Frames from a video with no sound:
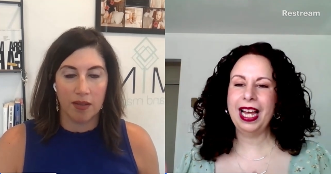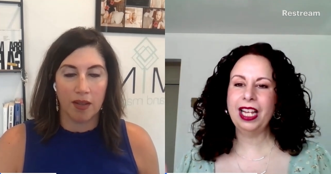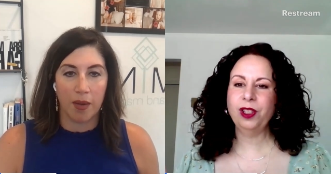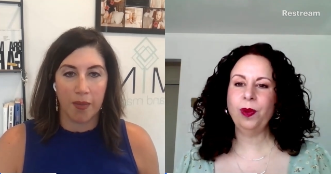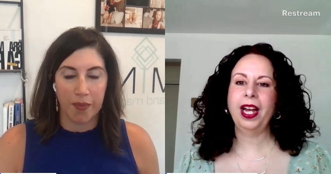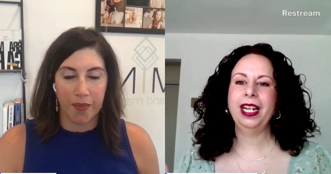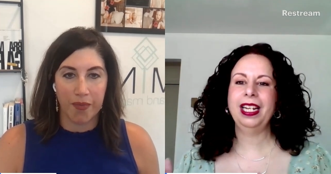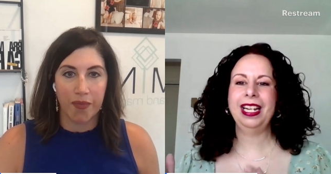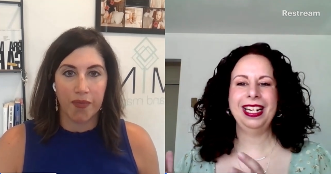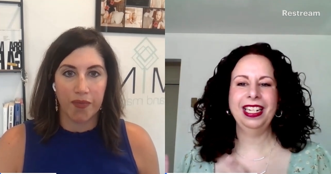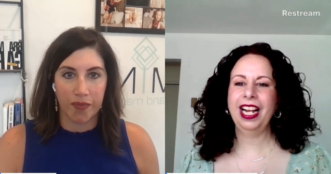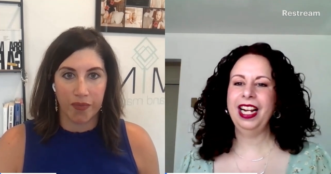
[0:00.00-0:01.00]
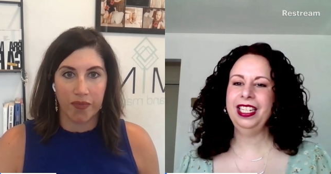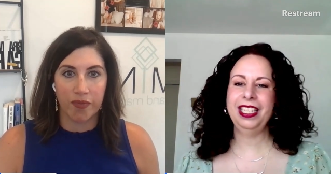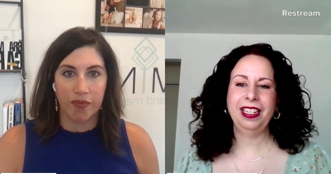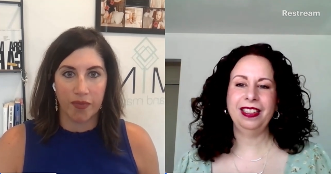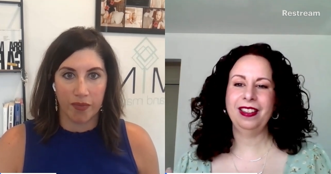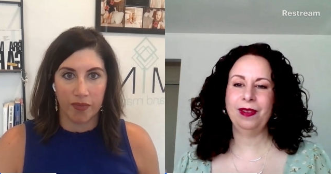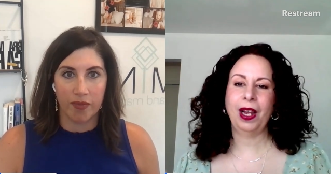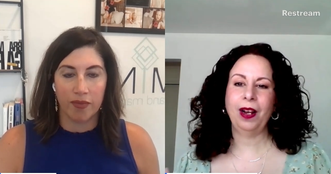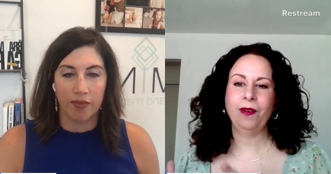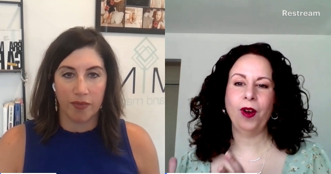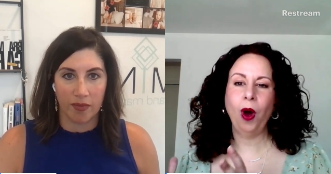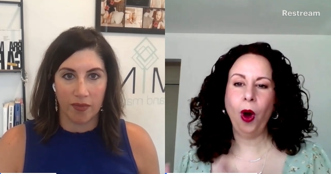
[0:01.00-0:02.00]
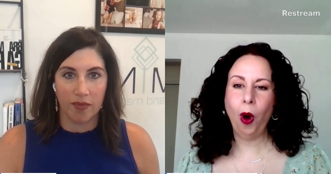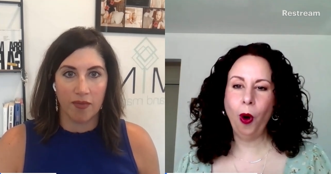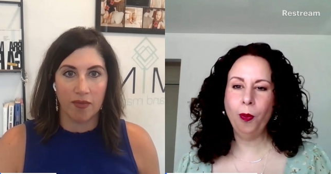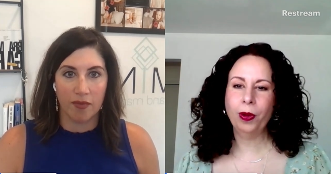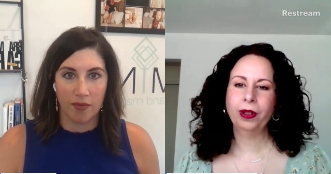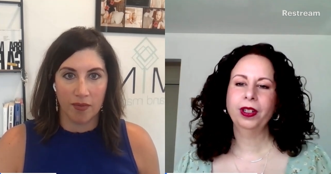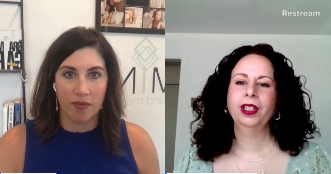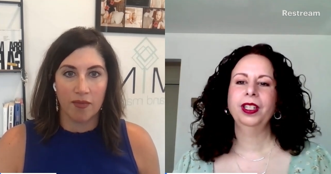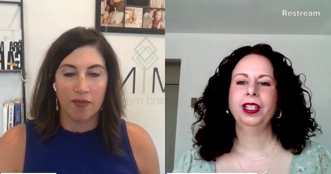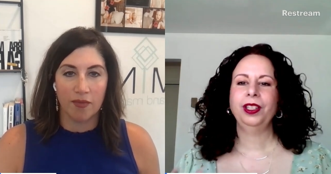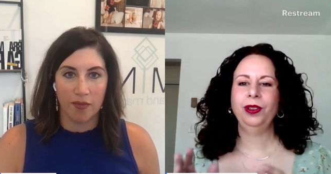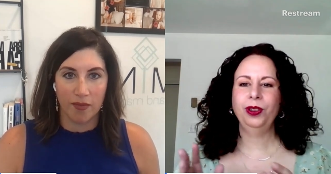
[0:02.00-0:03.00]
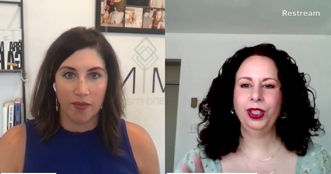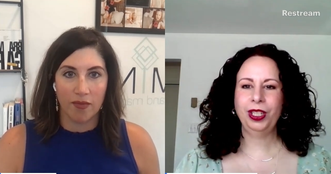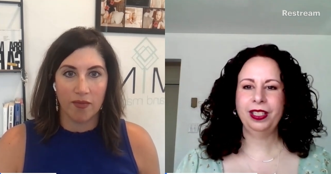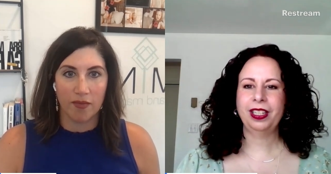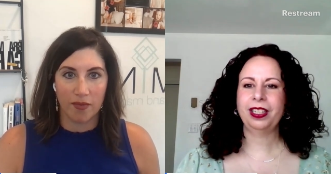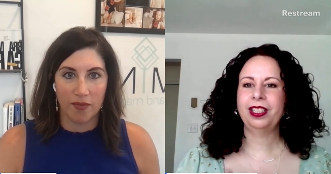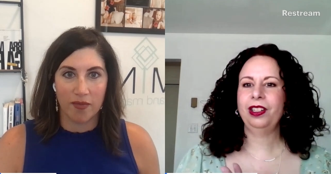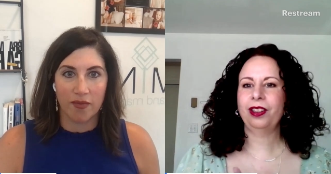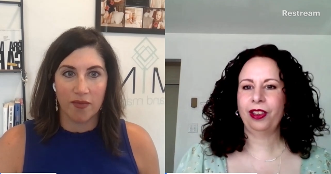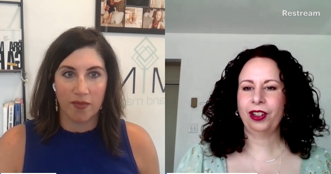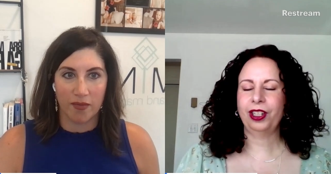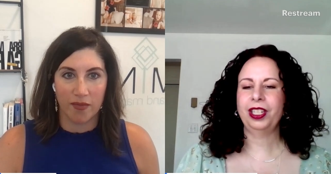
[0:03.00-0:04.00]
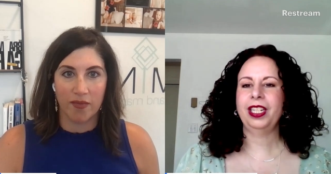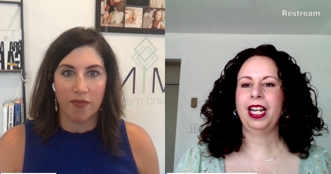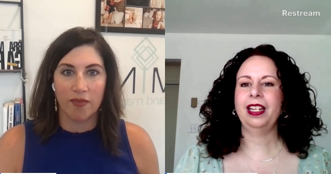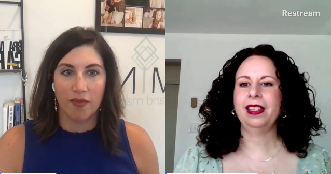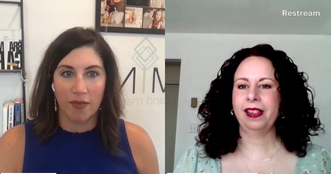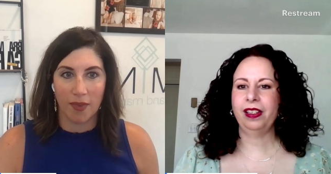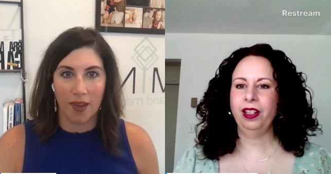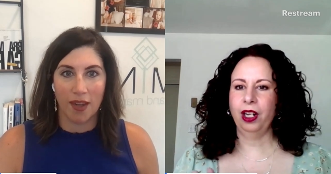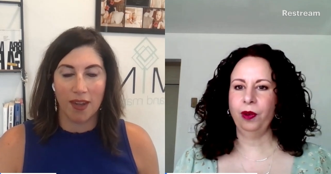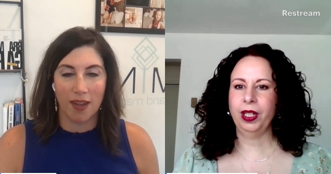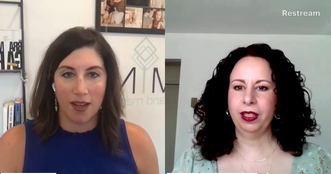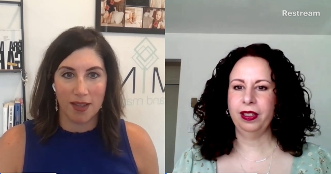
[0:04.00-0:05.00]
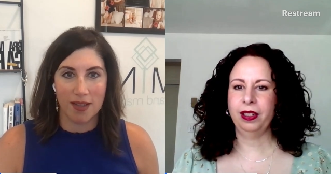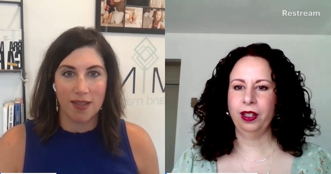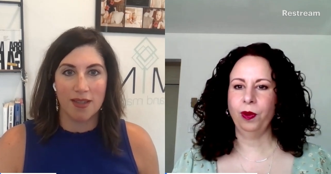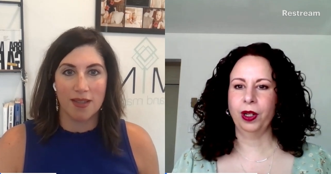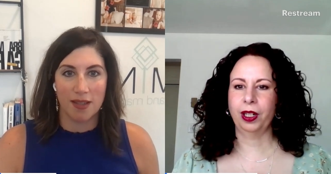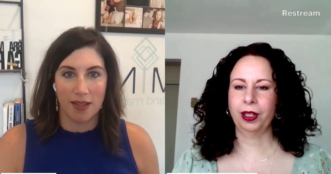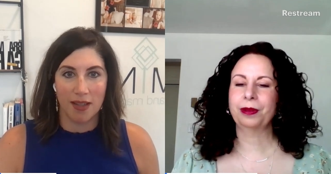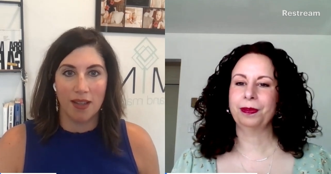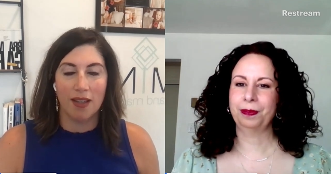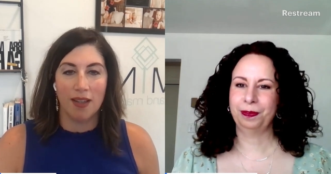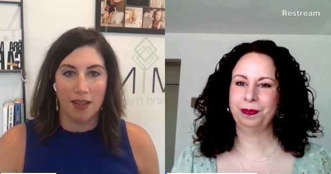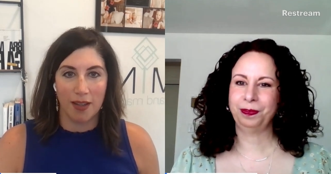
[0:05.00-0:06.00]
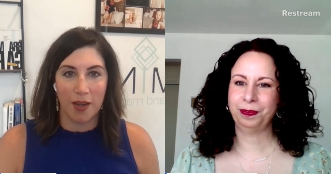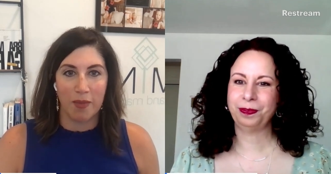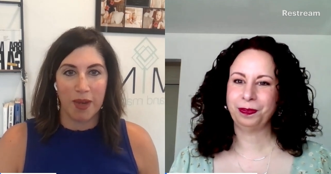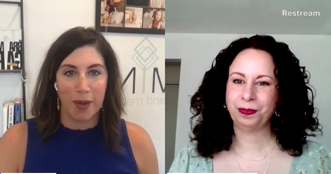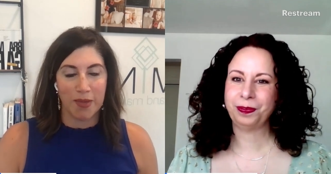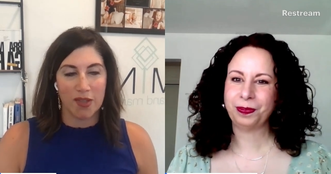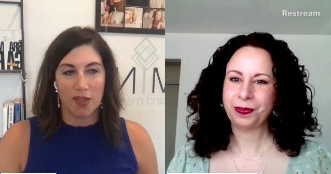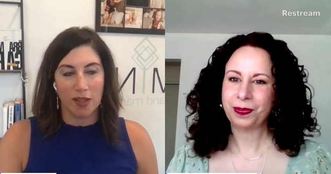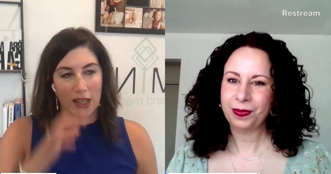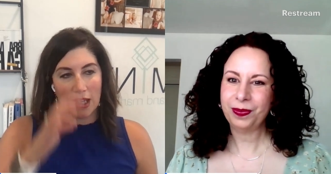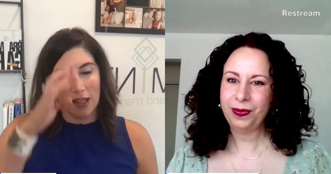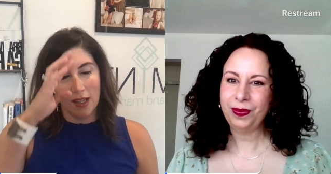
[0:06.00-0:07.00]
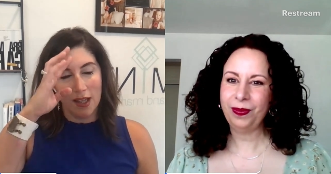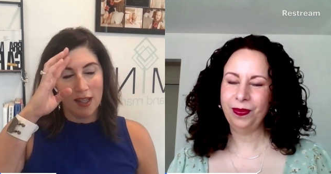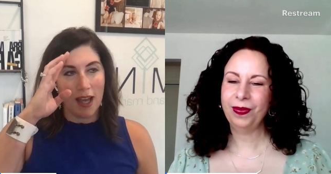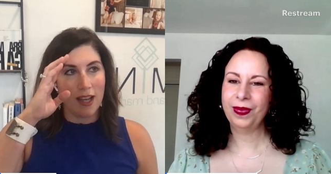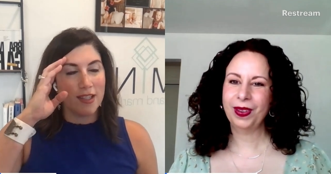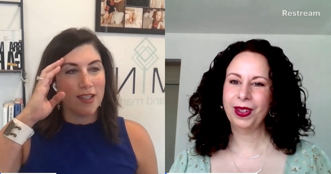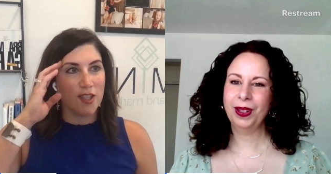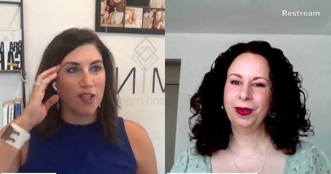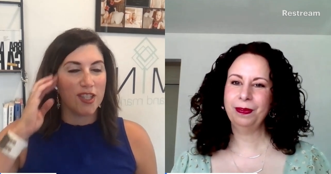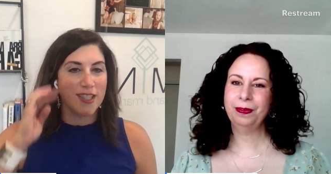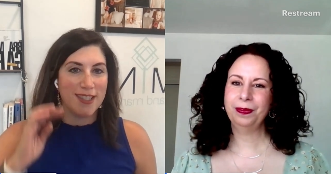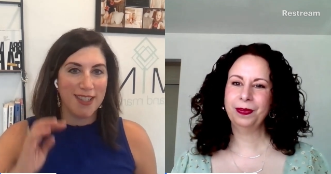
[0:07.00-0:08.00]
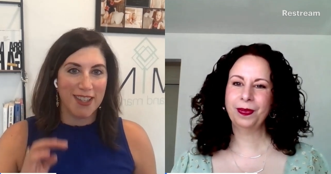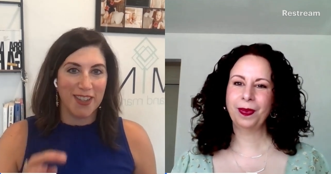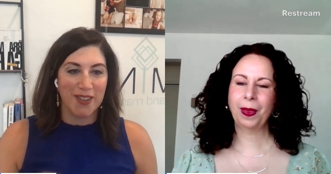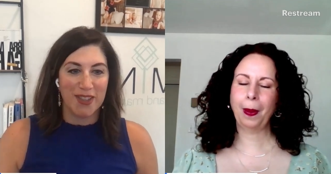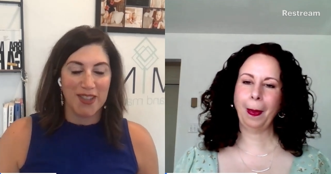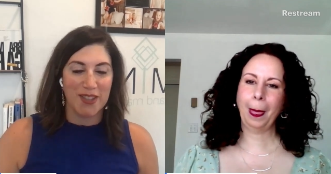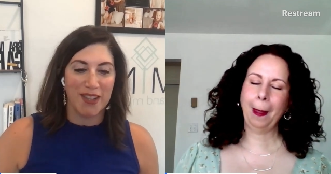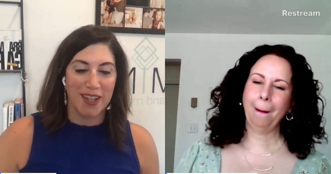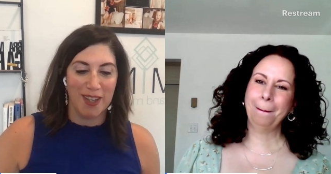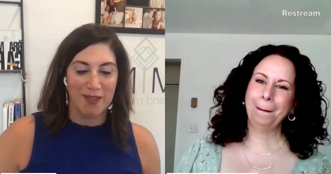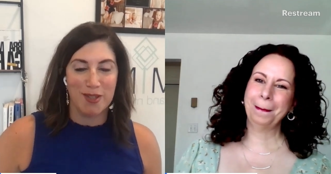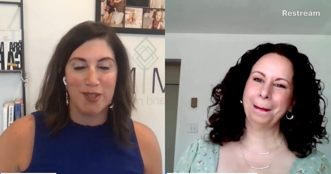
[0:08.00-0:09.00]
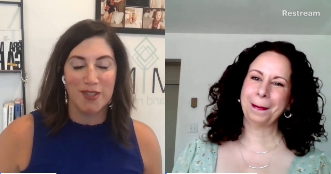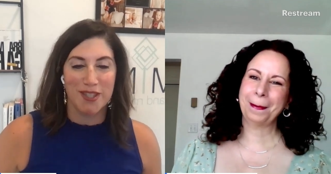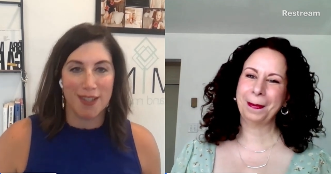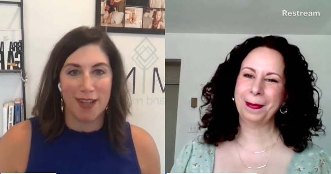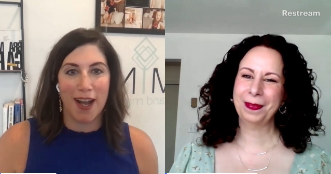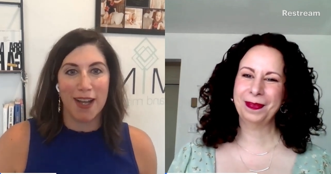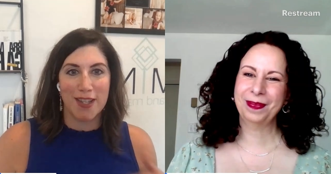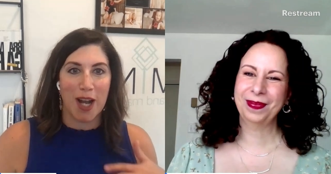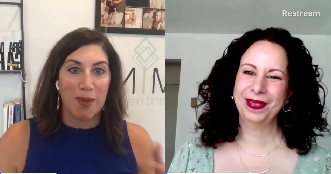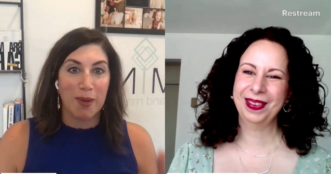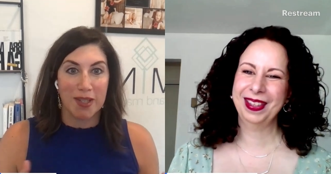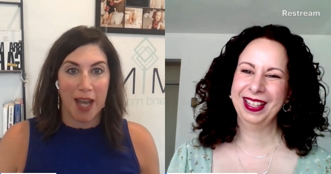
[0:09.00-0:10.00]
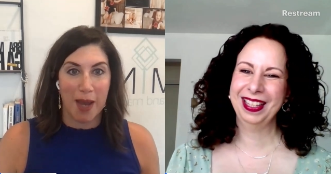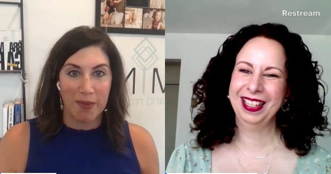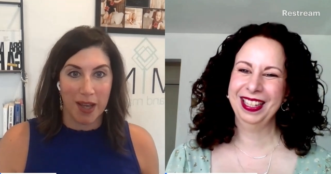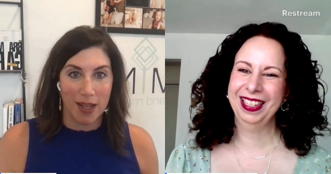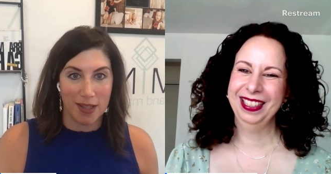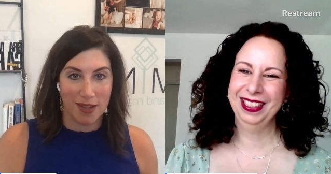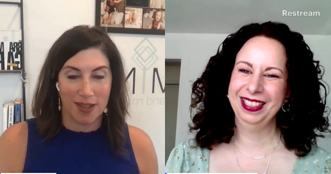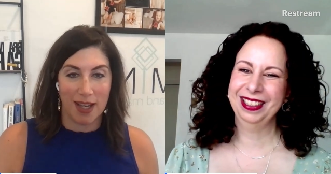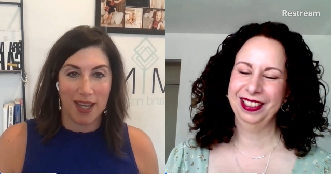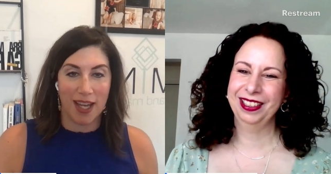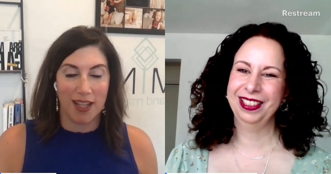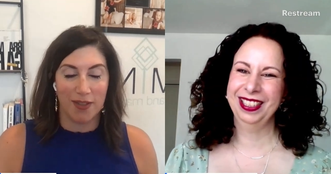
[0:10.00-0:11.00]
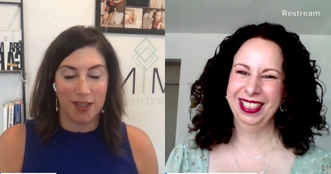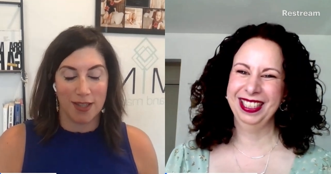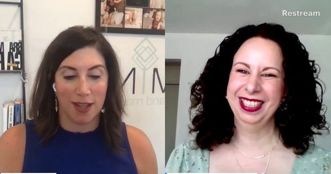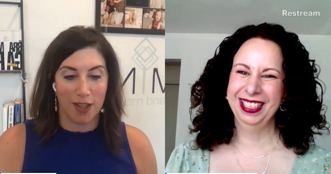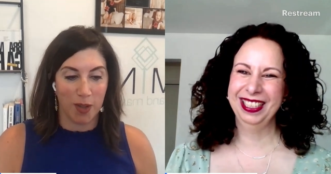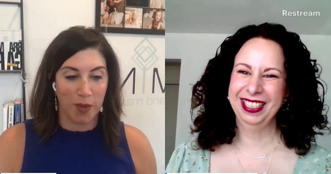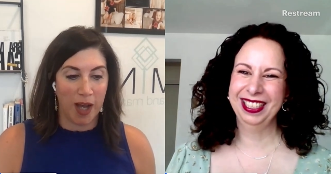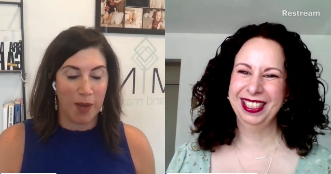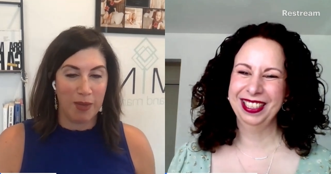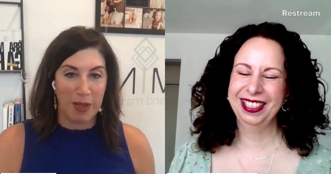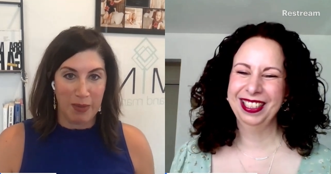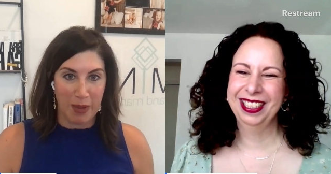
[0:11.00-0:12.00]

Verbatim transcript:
Speaker 1: that's why 90 days is my hope. Usually 60 or 30 days, you know, we can still work.
Speaker 2: Yep, absolutely. Yeah, it's interesting when you um, to to talk about timelines because I can't even tell you how many